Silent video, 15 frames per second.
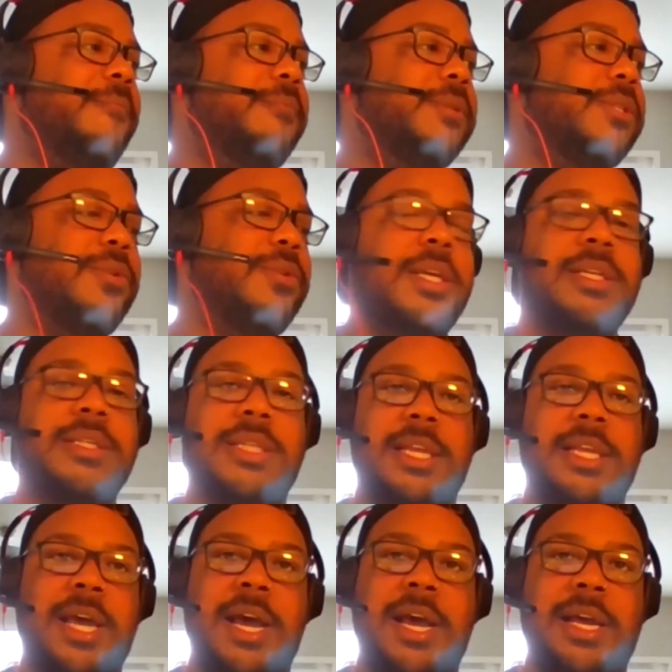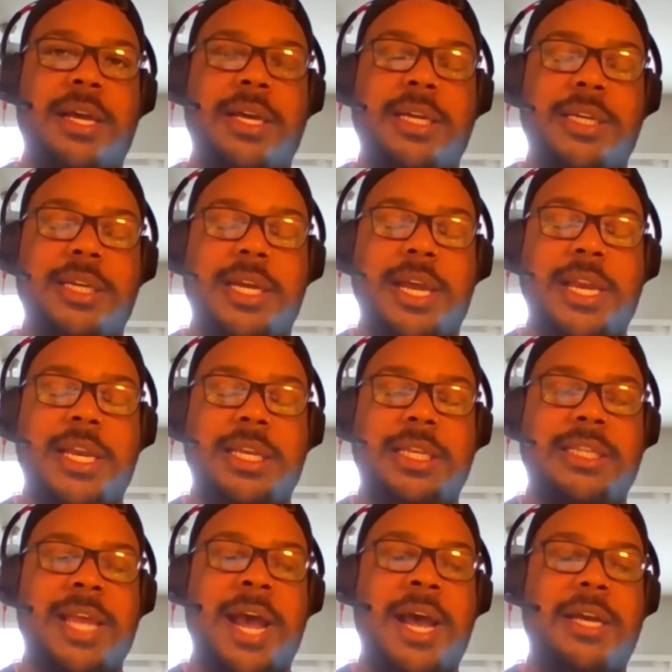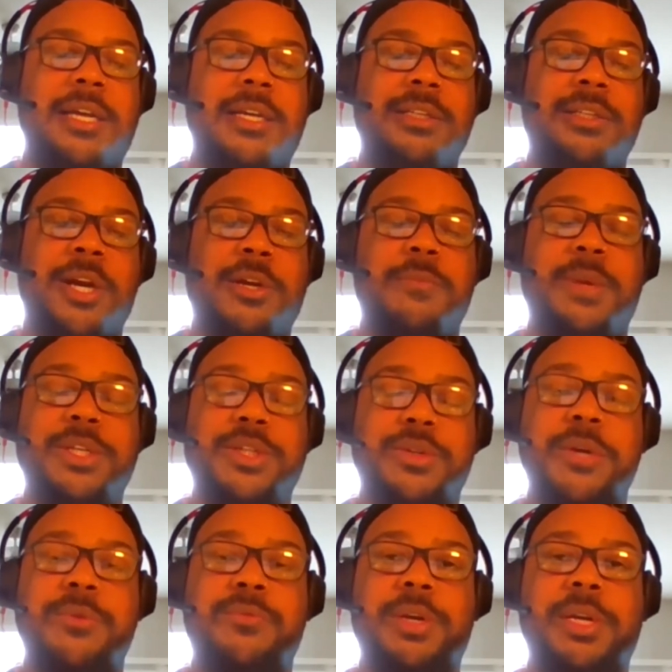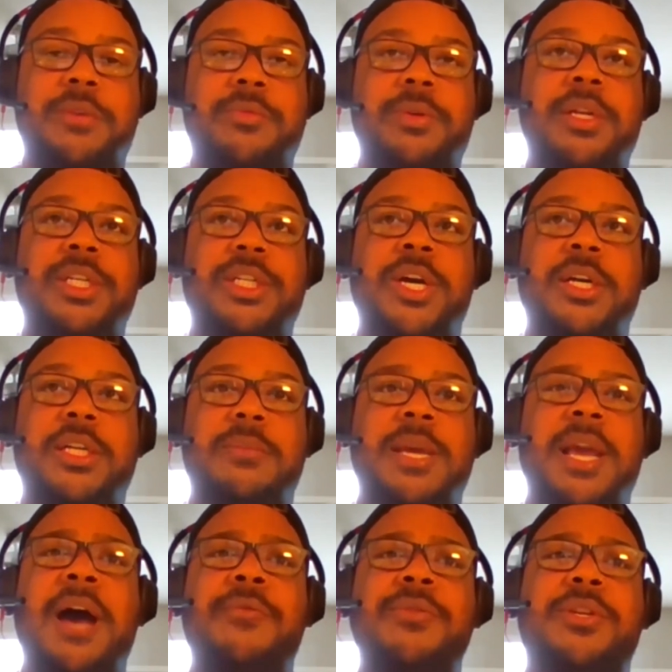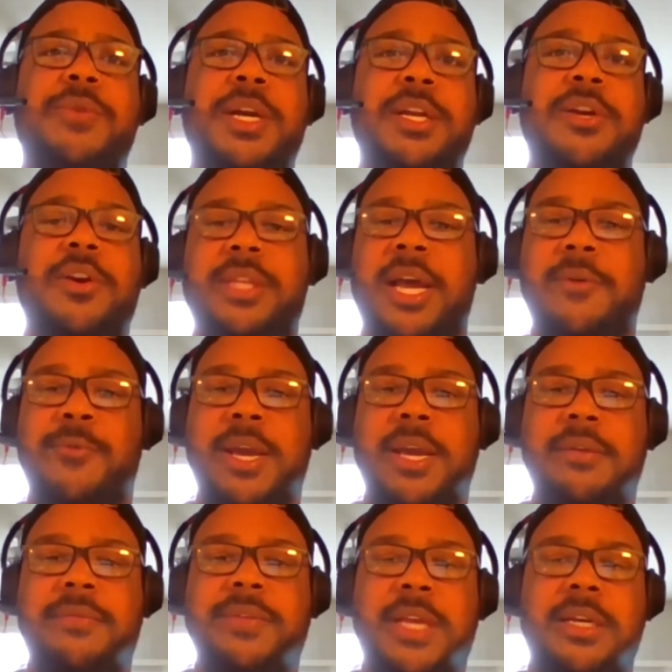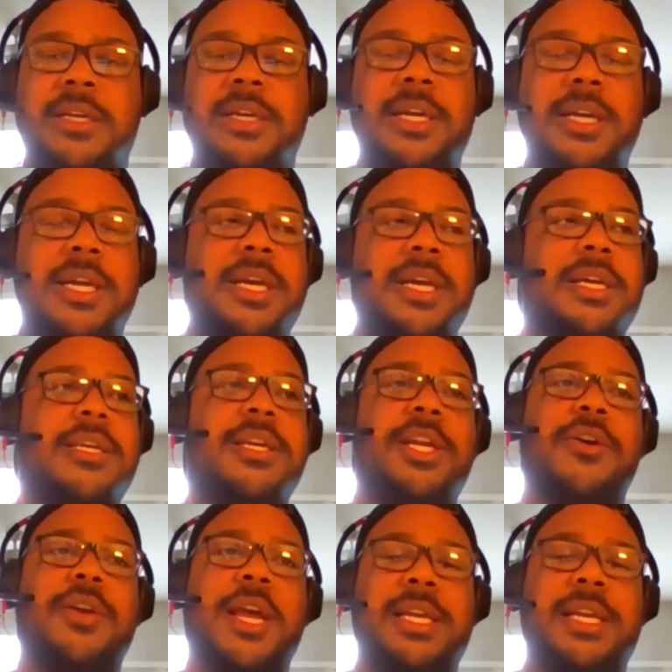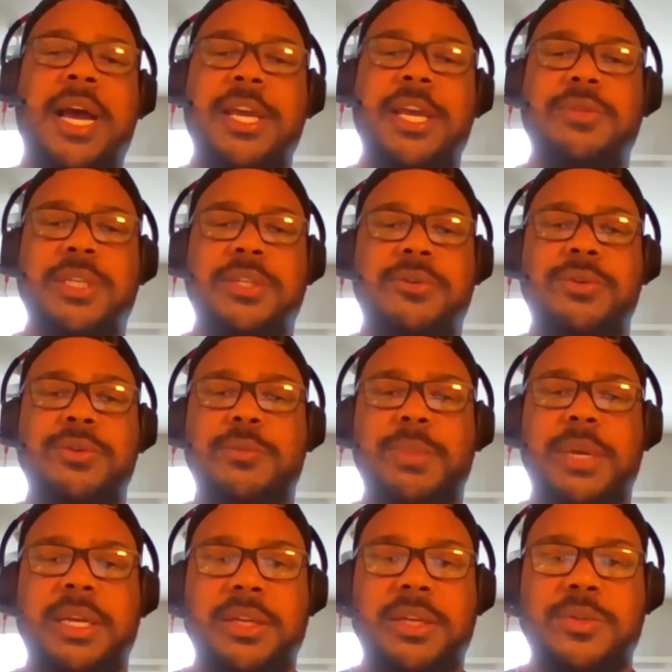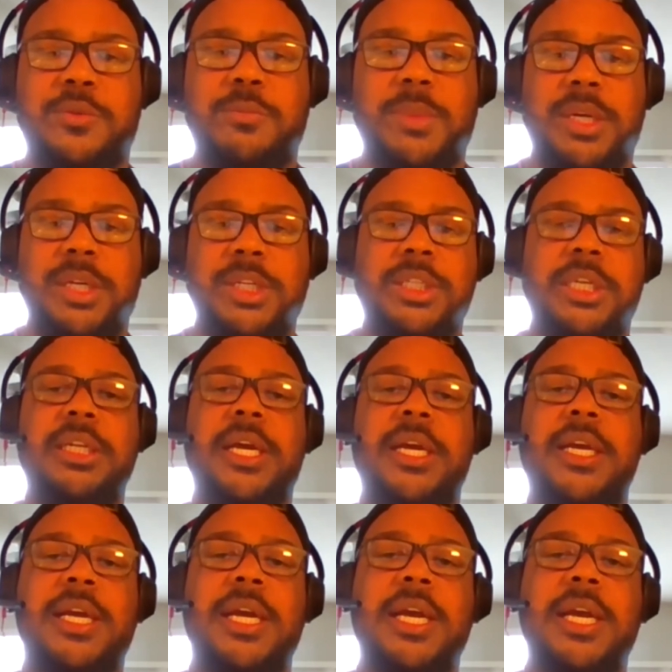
So things like that, and that documentary really shocked me. I was already on that wave, like, like not using social media so much, and like